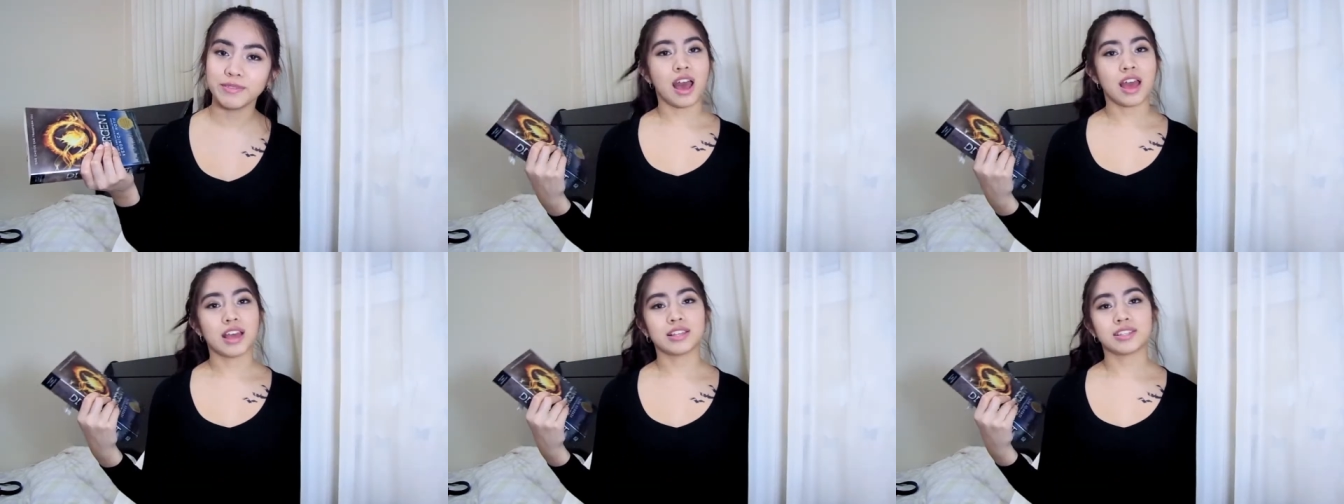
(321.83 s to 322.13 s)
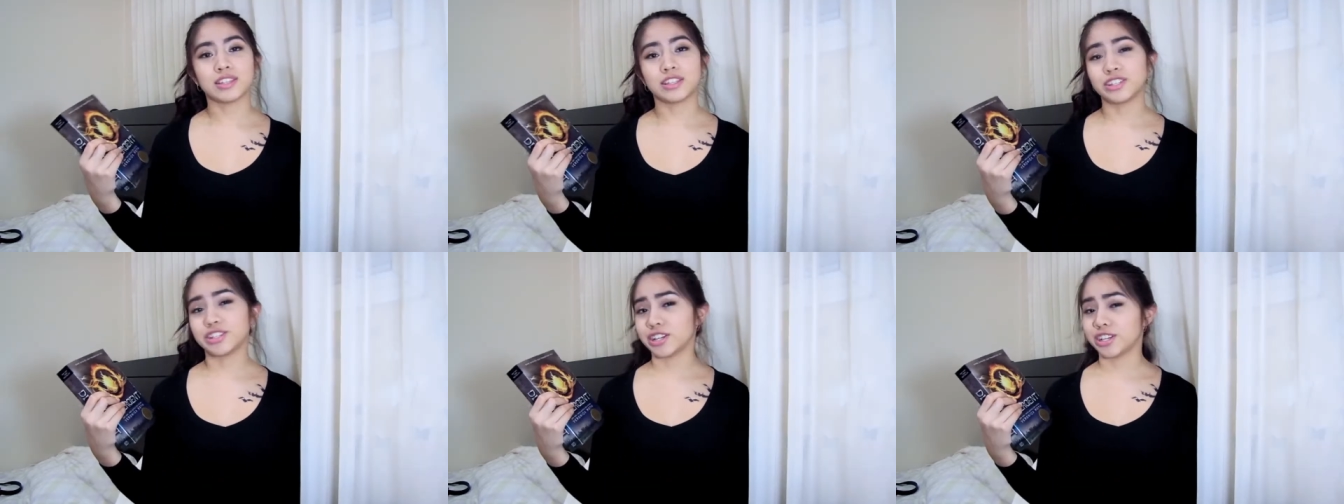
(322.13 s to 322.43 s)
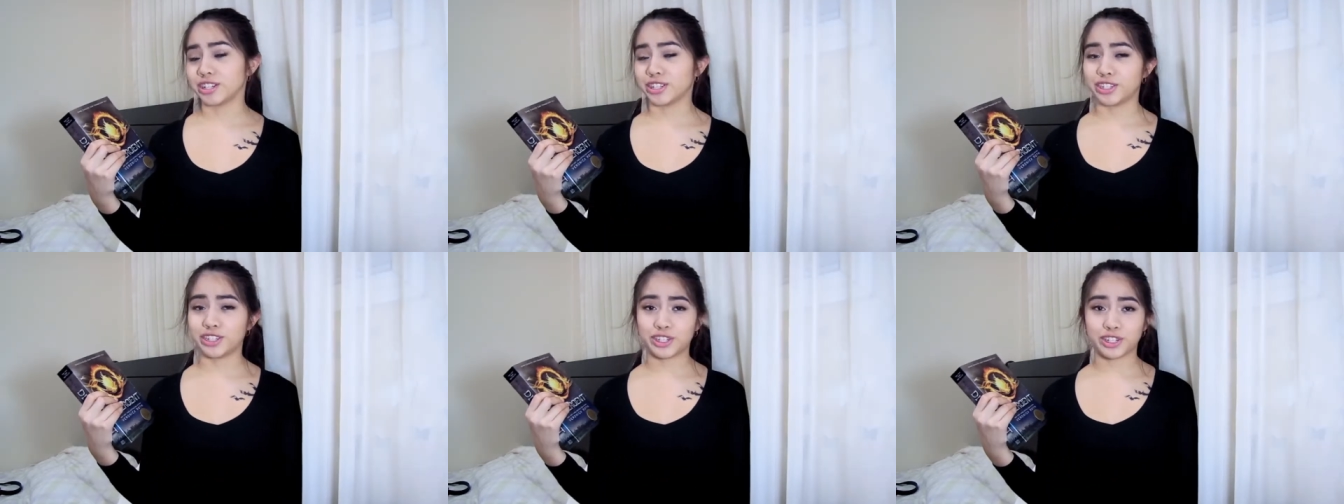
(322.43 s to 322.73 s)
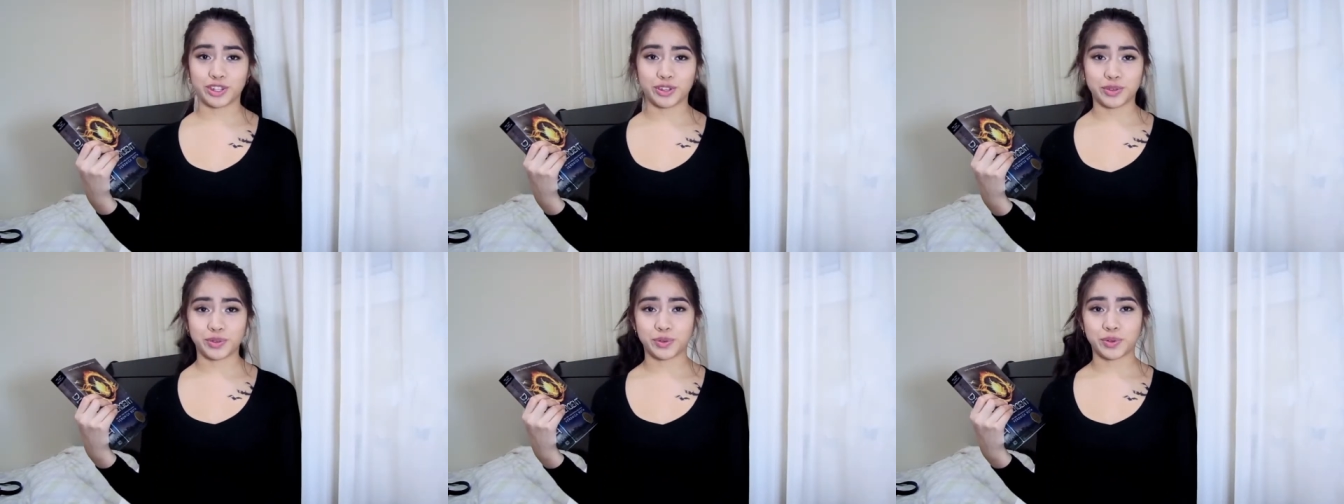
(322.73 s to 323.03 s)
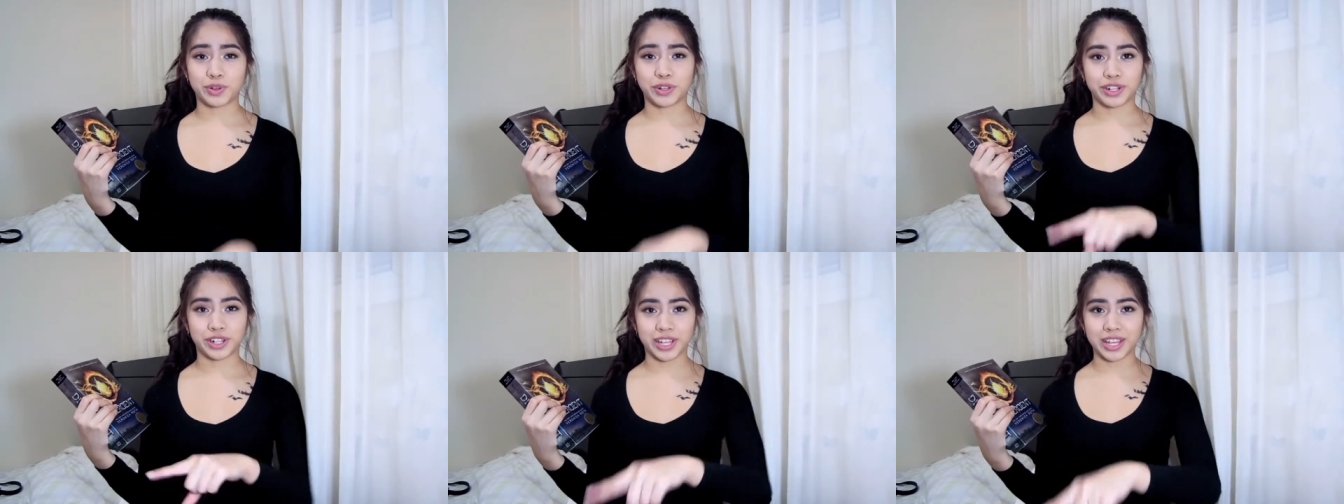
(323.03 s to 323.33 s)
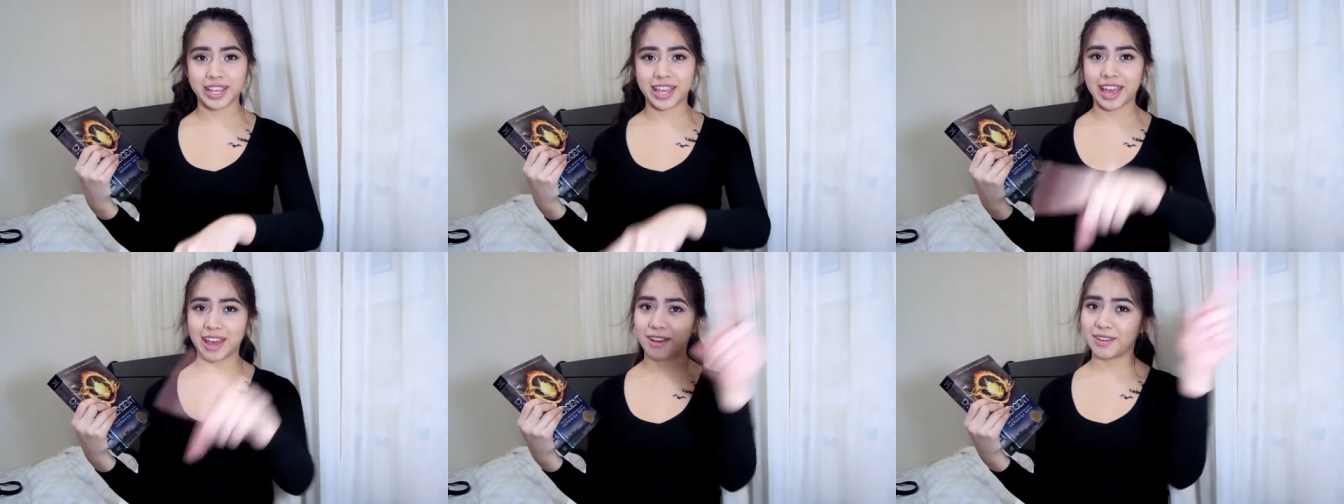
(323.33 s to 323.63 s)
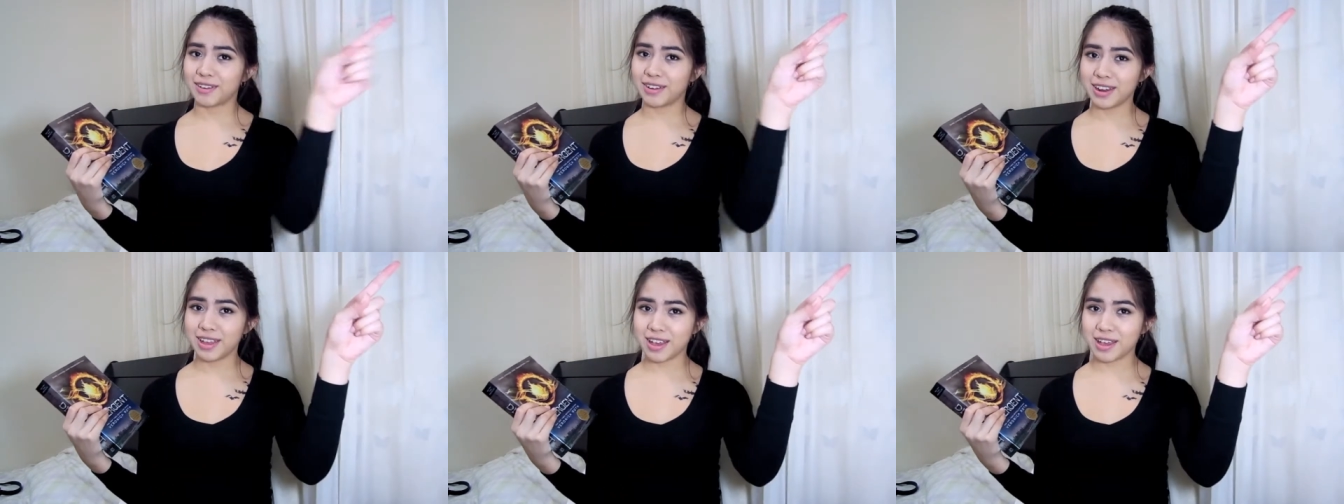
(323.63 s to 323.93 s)
I suggest you click
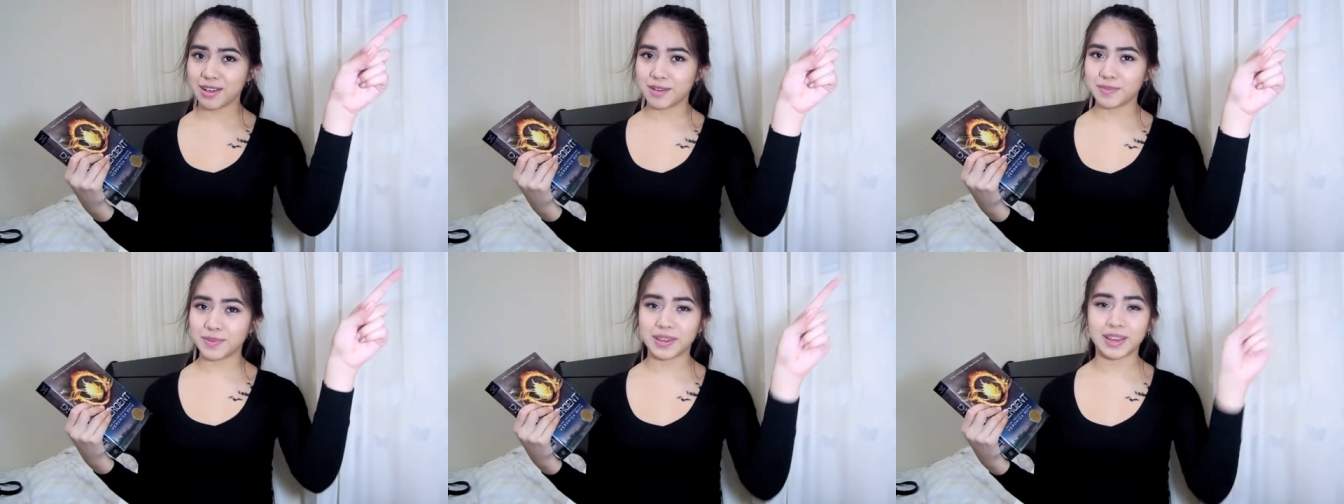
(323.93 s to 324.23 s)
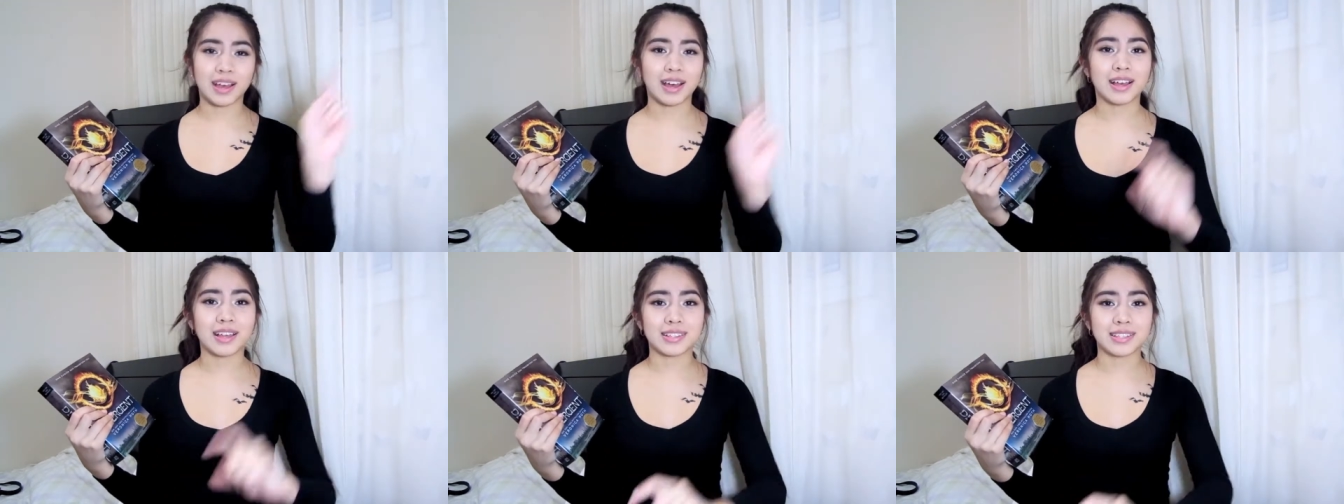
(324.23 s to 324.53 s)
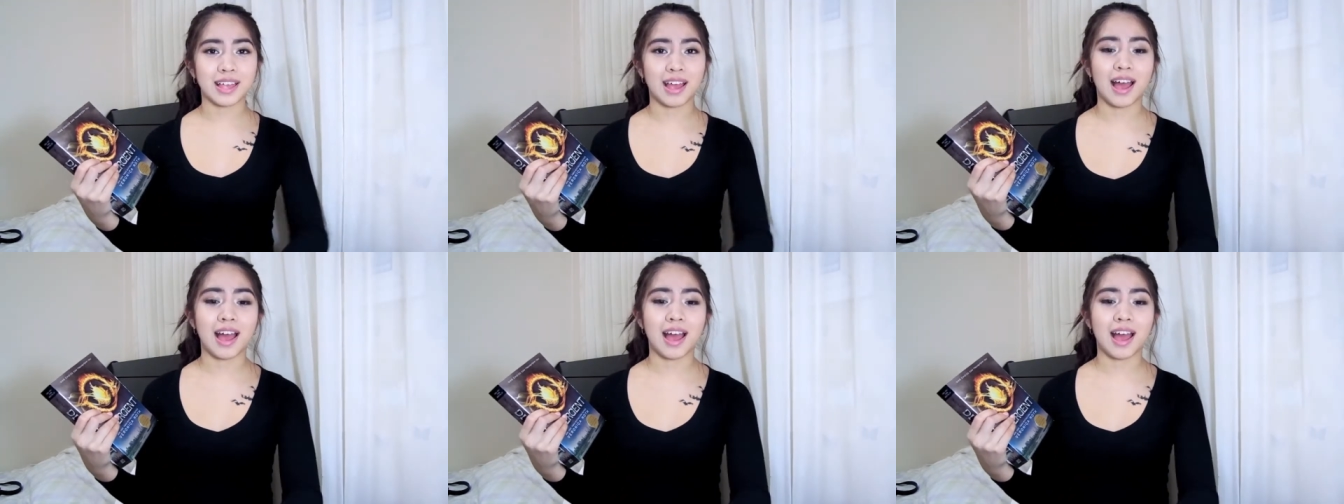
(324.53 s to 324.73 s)
out now because